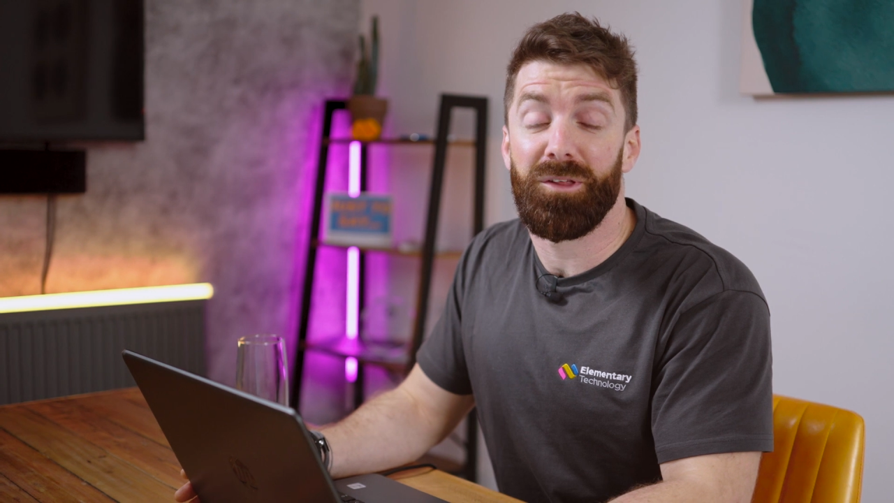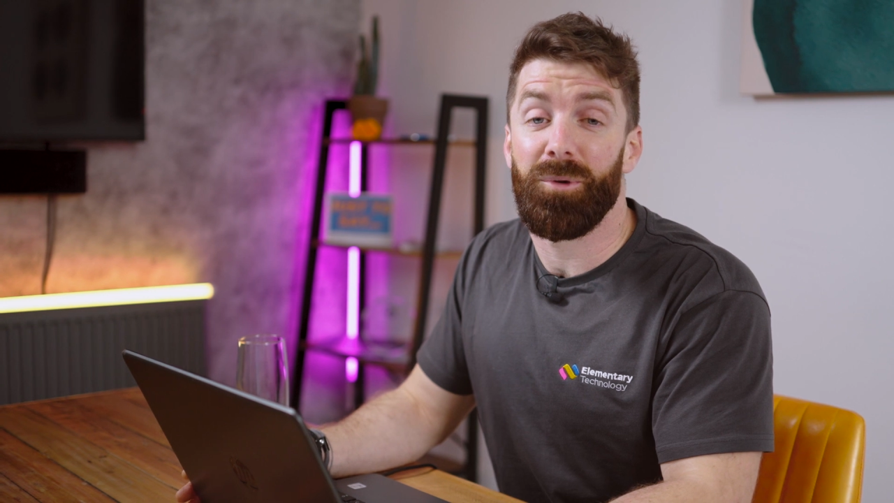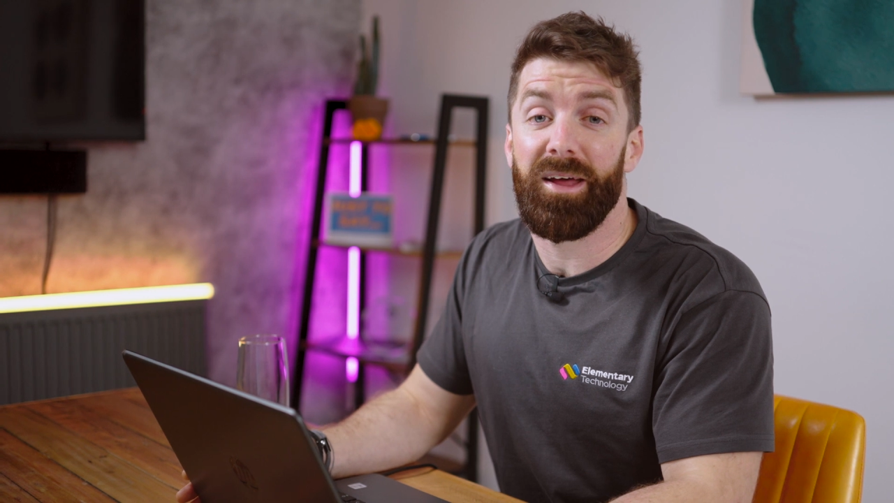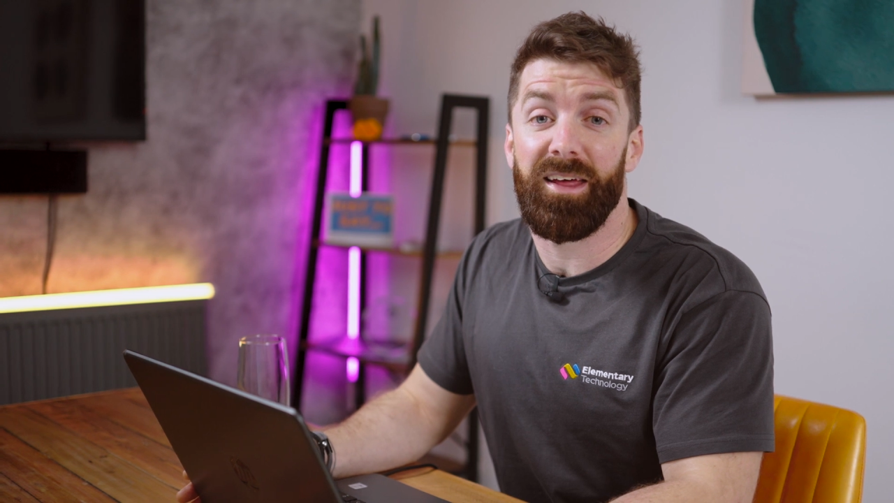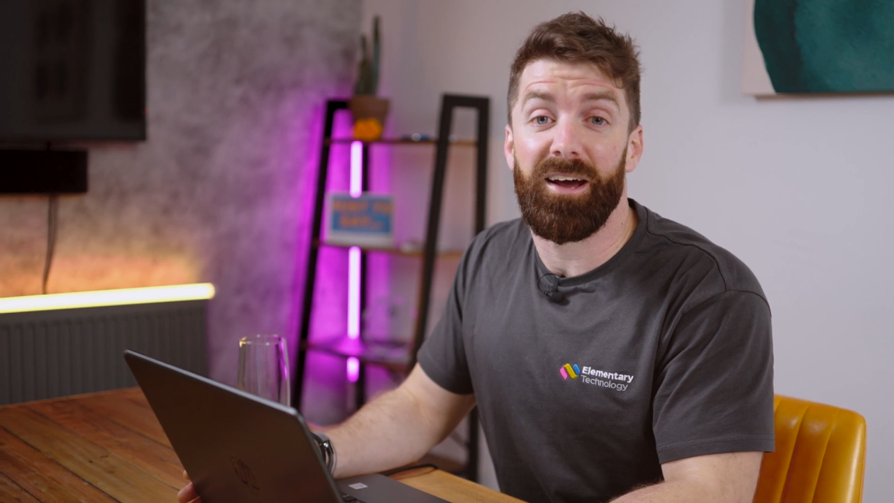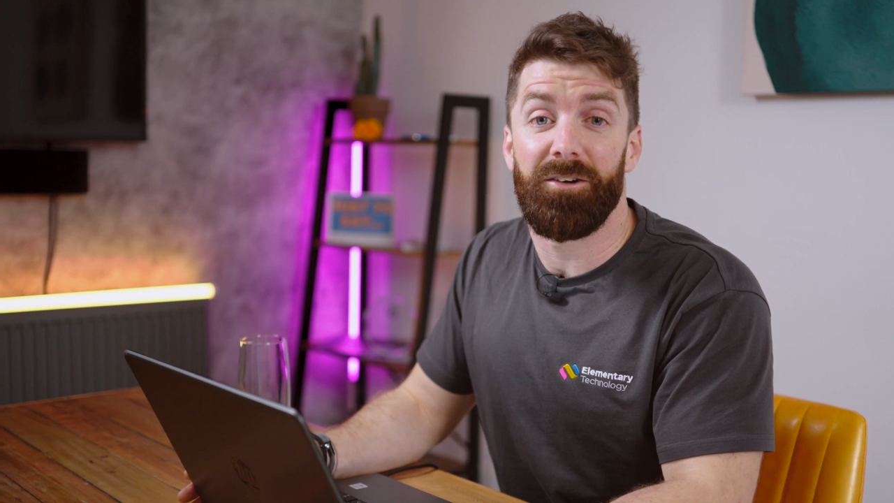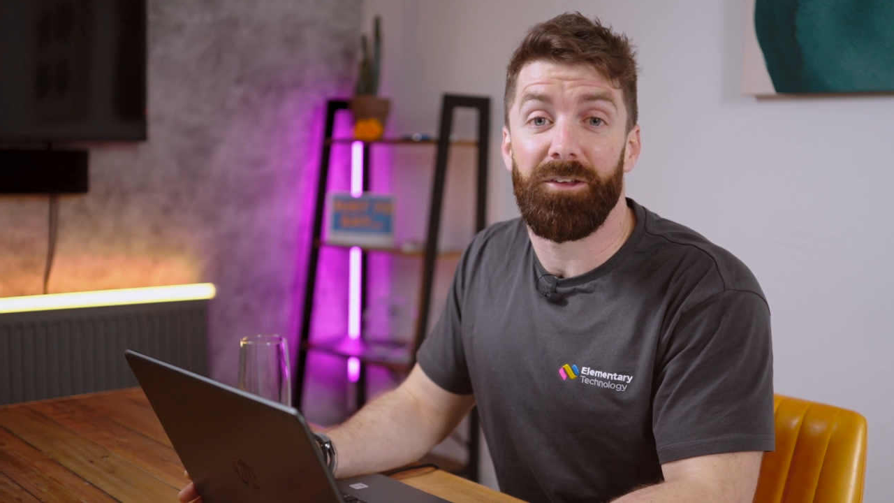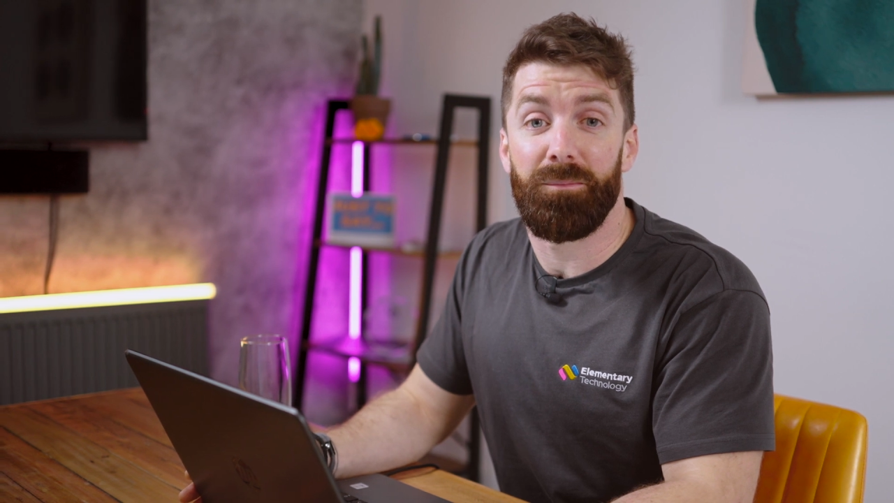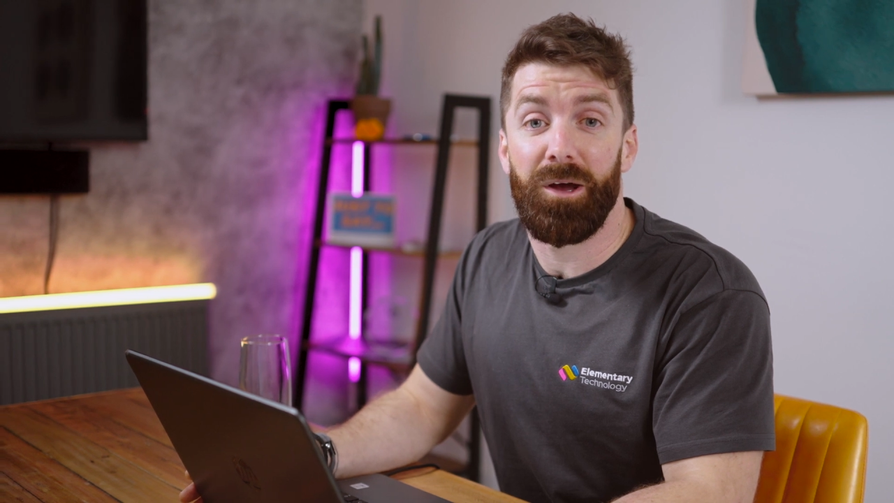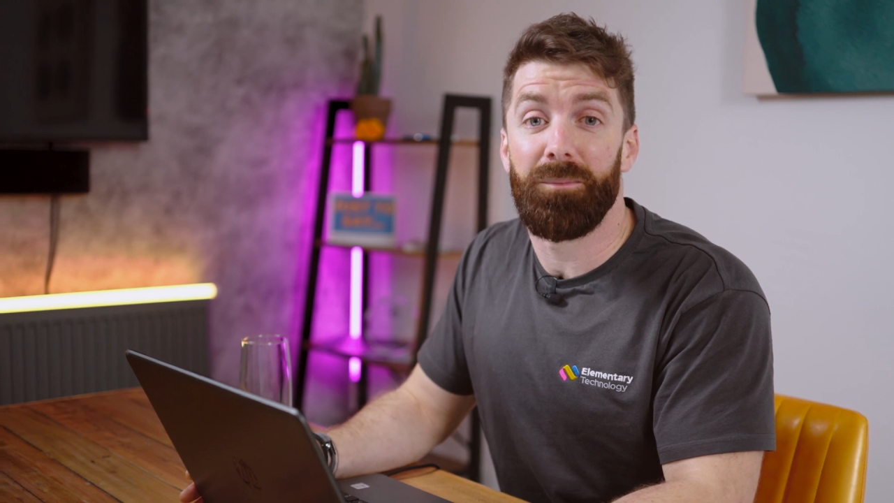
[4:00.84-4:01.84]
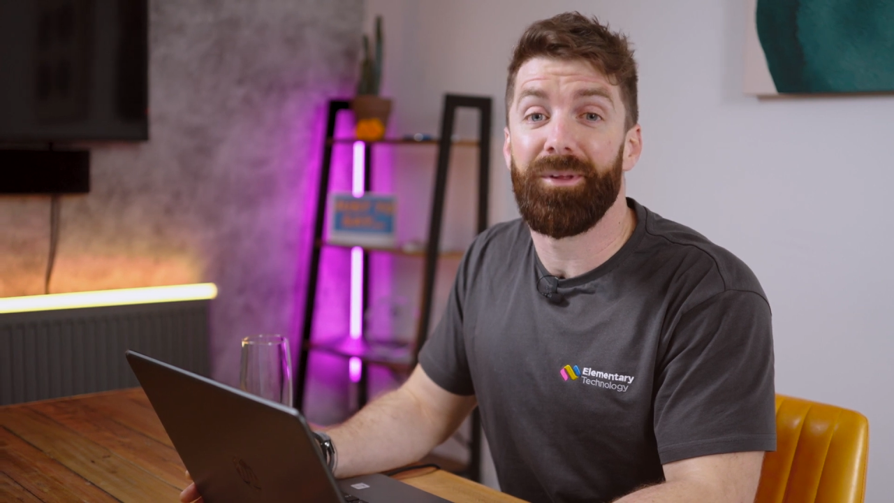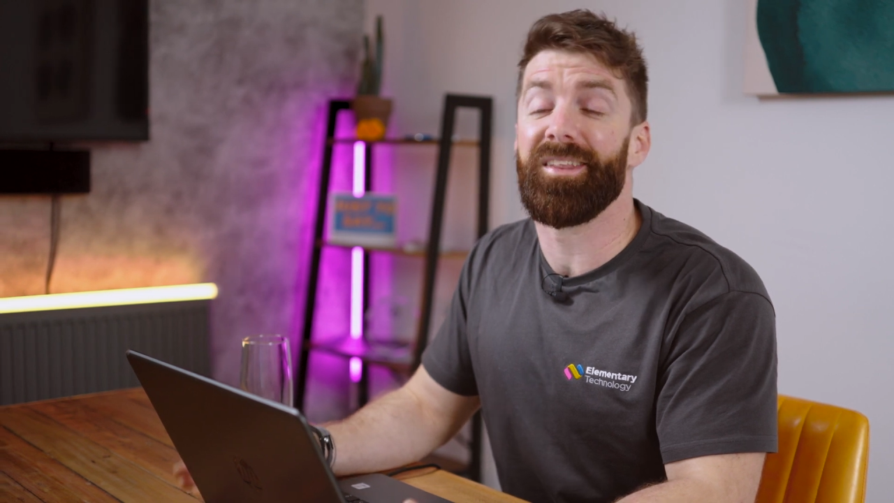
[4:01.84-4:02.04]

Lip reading: the way they are at the moment,